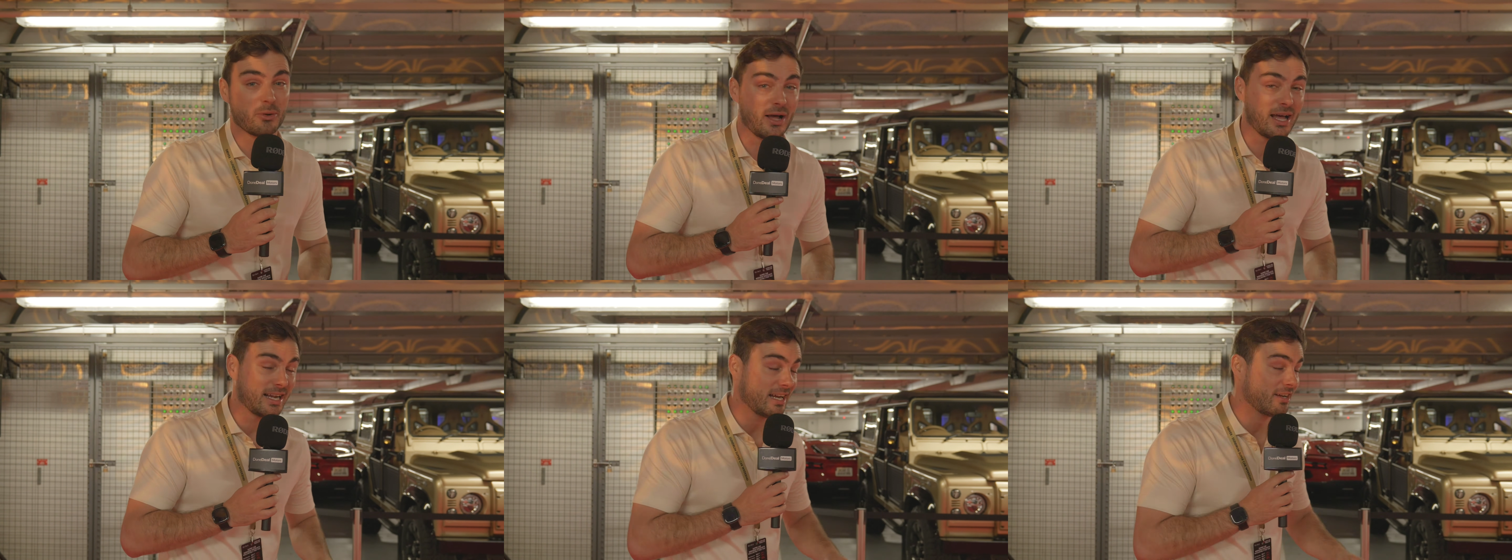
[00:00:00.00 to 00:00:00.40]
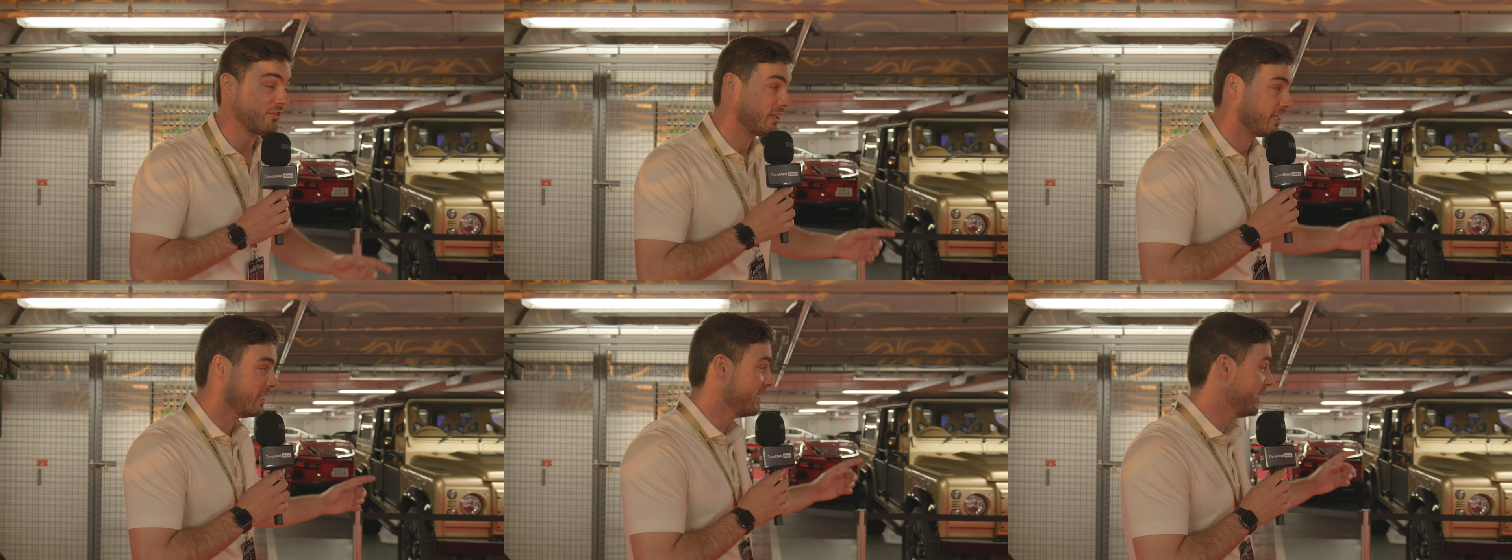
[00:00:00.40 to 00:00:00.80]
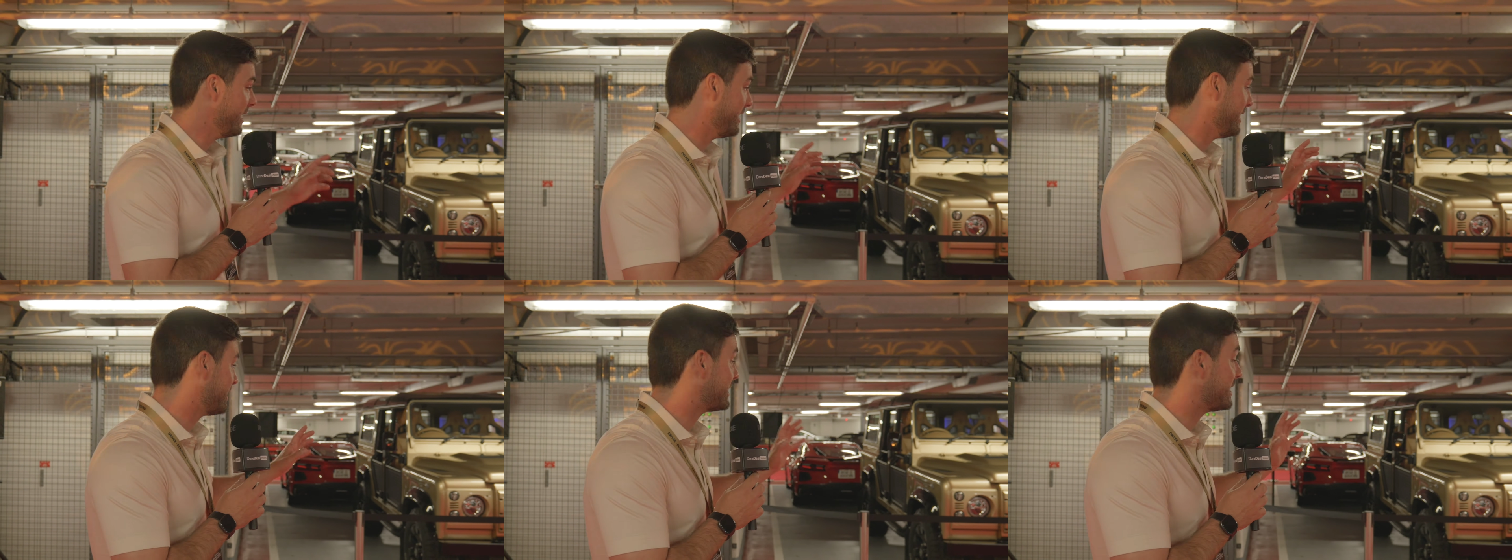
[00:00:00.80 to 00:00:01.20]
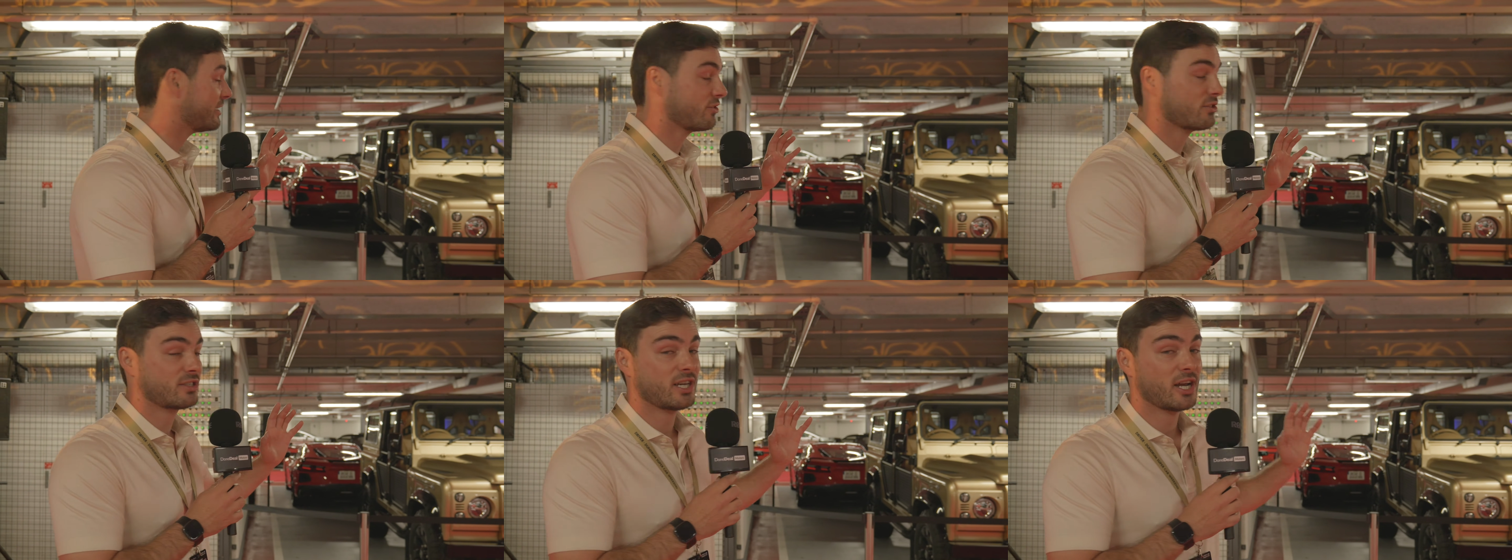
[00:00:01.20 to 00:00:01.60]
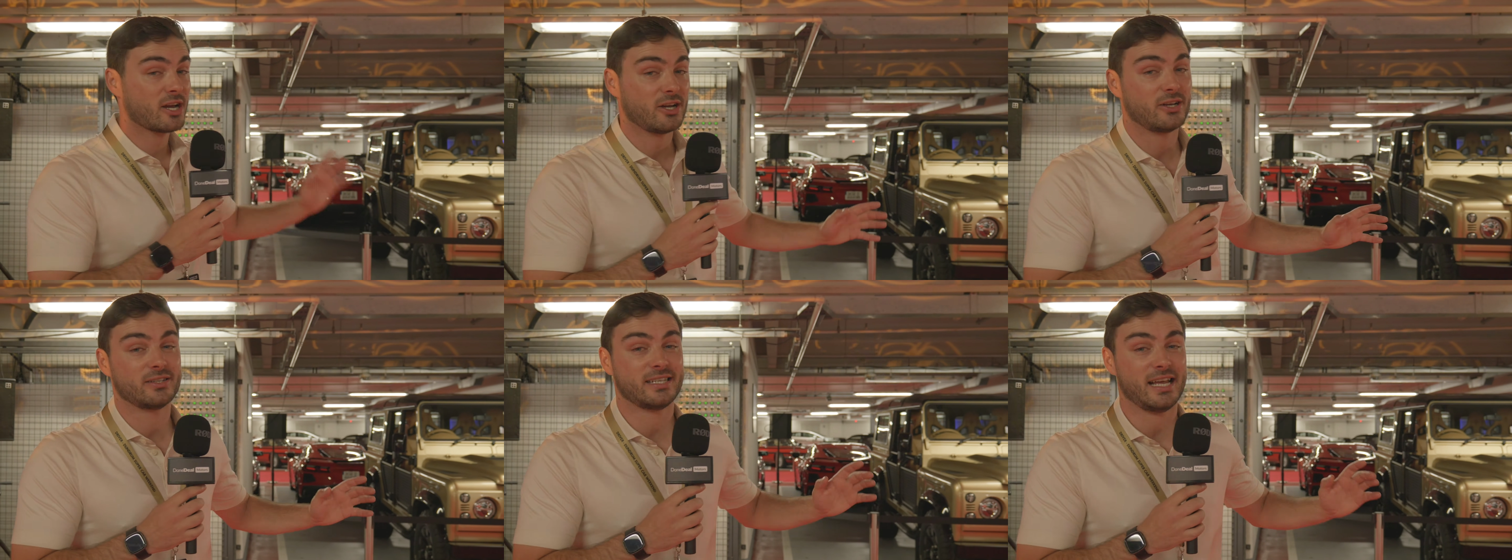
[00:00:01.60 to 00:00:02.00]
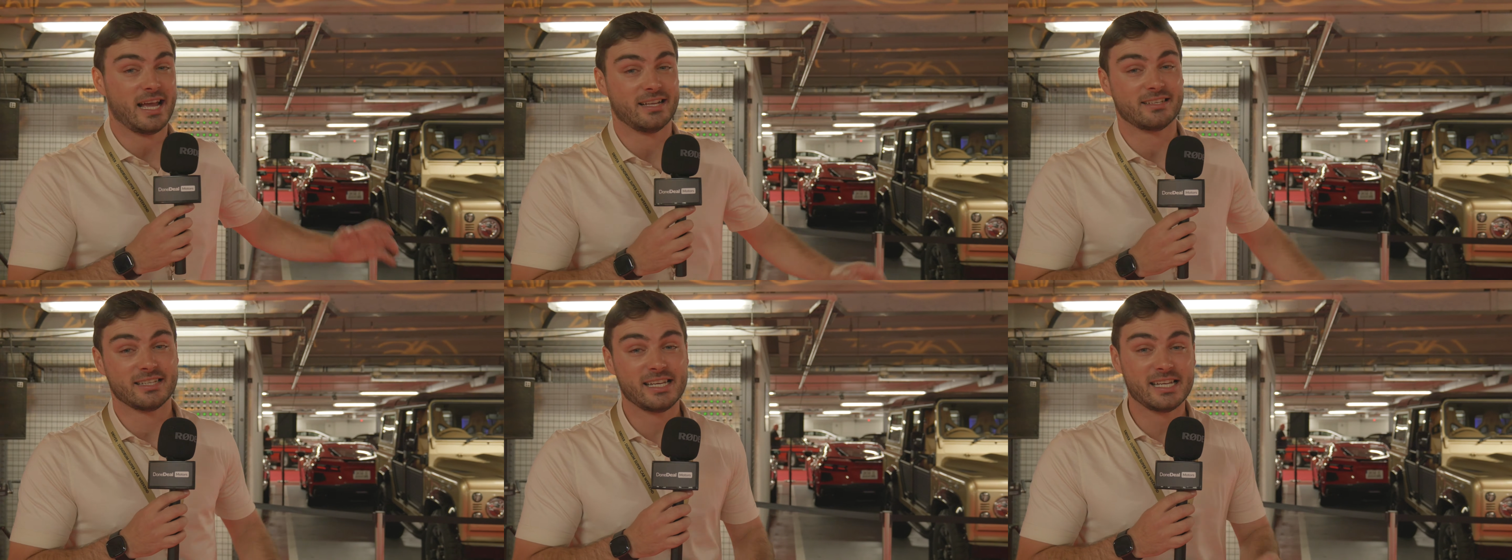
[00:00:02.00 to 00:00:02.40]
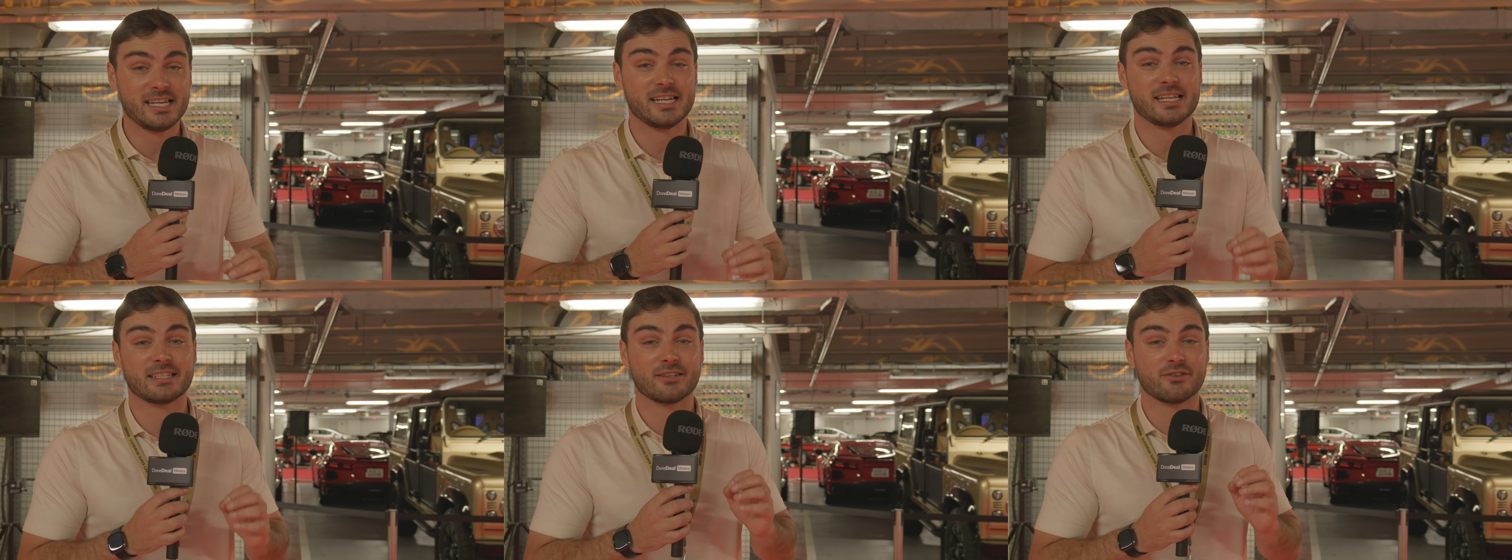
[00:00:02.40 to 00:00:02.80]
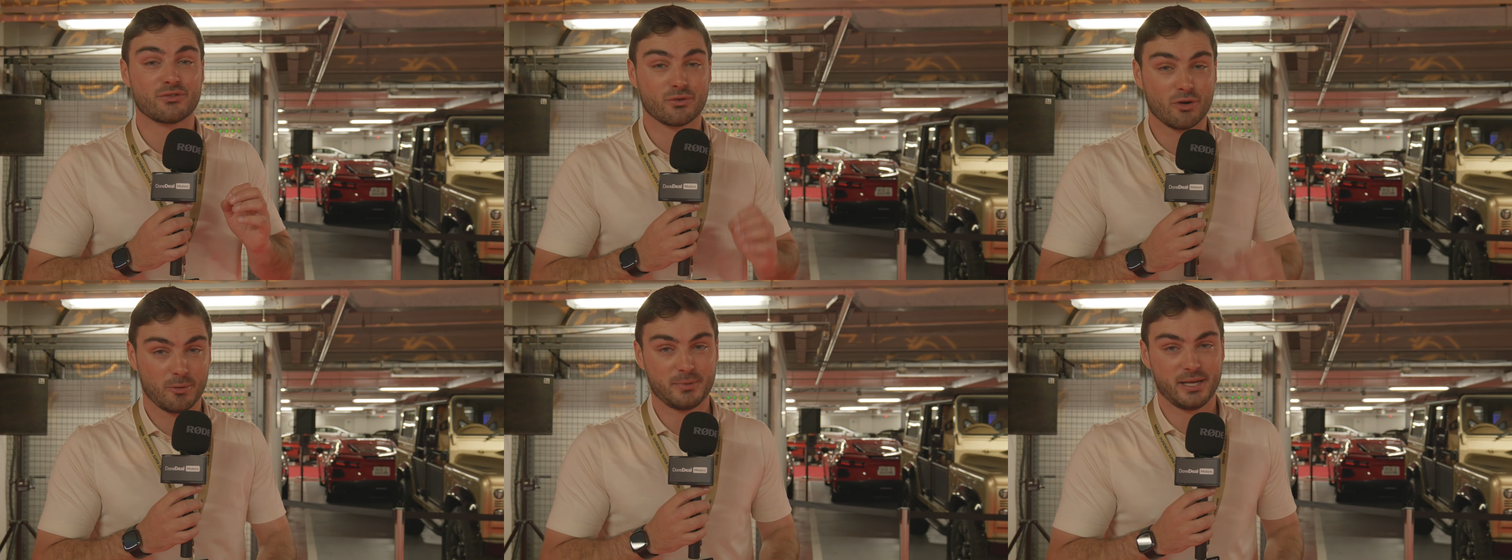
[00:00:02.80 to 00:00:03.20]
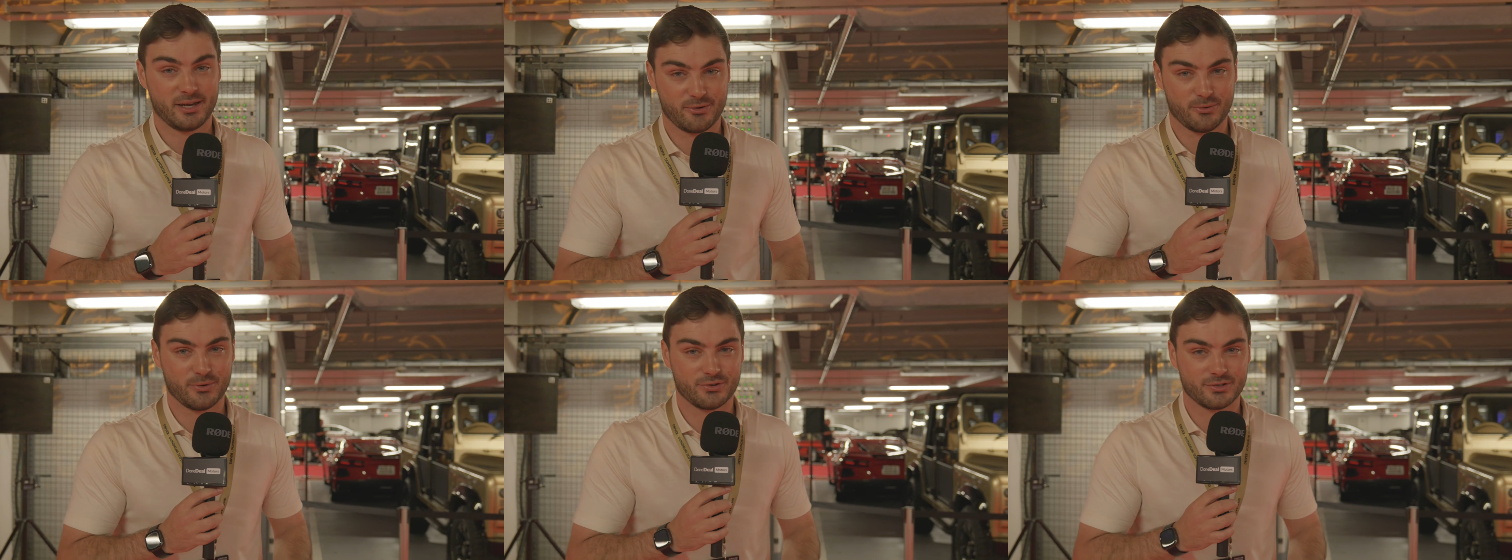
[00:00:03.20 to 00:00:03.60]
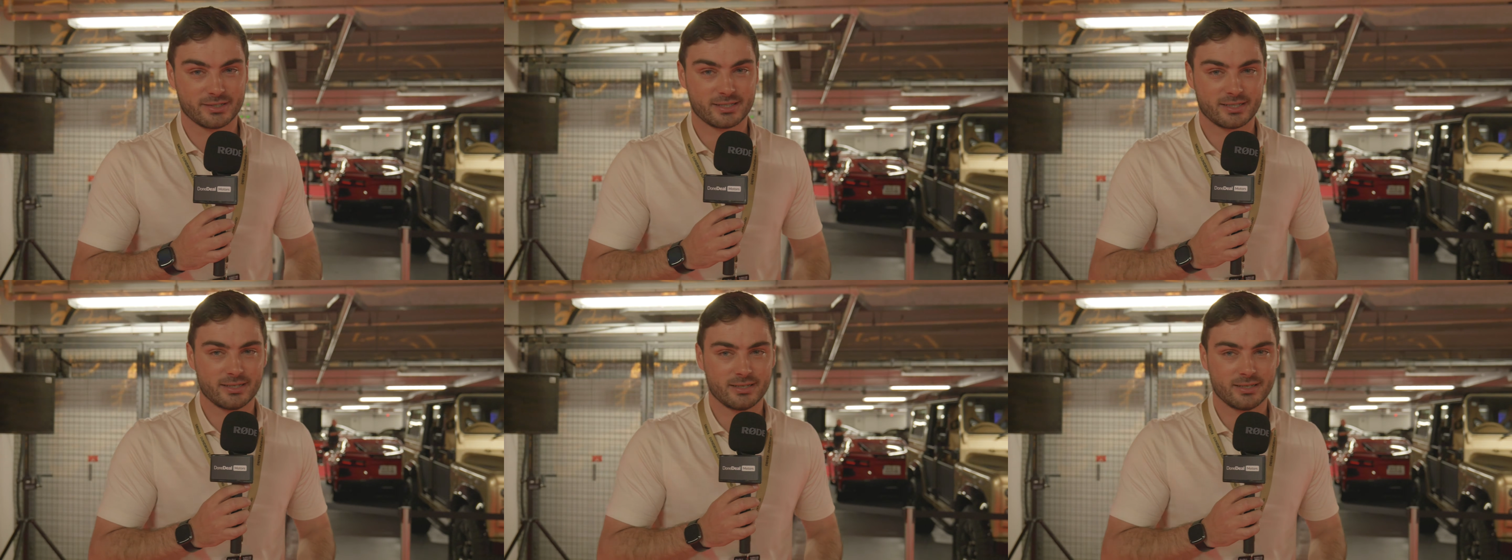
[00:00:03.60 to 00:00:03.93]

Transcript: And actually this thing just turns heads. It is drop dead gorgeous.